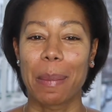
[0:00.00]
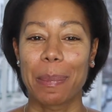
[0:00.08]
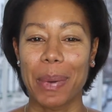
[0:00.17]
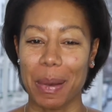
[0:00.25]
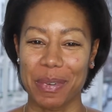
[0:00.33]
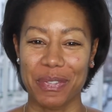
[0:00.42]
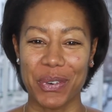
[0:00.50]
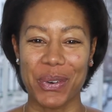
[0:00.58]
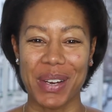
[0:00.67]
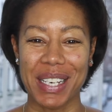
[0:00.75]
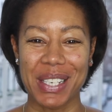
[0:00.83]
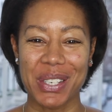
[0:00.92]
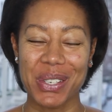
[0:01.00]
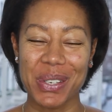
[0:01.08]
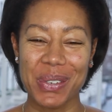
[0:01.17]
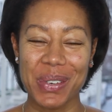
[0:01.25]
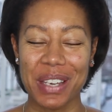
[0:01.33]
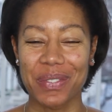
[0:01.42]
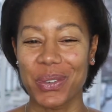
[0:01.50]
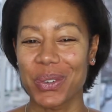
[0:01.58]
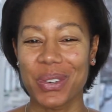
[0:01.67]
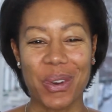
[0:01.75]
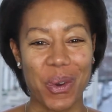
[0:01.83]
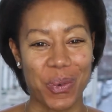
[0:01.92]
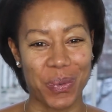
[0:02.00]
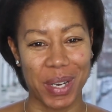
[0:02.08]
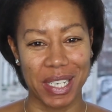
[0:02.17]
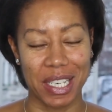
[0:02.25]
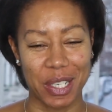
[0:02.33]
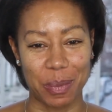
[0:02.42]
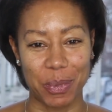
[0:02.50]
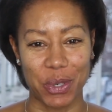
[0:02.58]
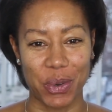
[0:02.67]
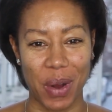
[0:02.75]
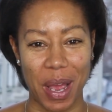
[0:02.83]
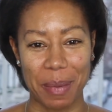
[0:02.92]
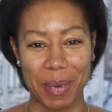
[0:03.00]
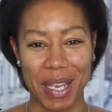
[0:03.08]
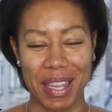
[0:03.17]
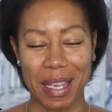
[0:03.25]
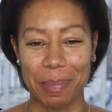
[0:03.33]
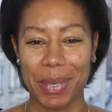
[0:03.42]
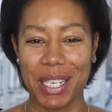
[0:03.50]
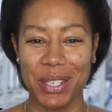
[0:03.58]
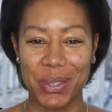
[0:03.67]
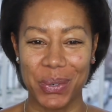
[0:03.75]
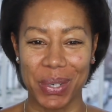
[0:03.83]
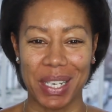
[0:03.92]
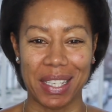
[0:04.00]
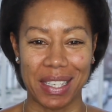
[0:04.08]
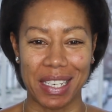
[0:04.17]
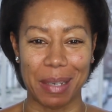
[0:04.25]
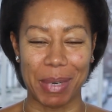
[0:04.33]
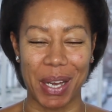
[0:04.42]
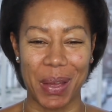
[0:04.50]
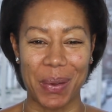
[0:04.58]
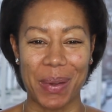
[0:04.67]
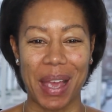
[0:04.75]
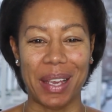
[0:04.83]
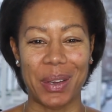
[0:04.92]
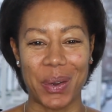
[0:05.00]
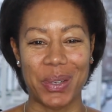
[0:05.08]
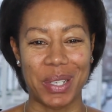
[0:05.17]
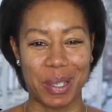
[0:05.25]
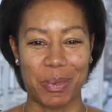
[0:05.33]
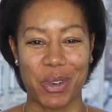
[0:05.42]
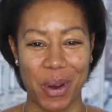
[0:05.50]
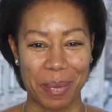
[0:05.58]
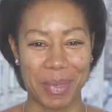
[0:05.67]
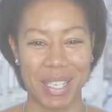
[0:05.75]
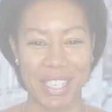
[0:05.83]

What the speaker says: But before I do, if you're not already a subscriber, then please do click the link below and go and subscribe to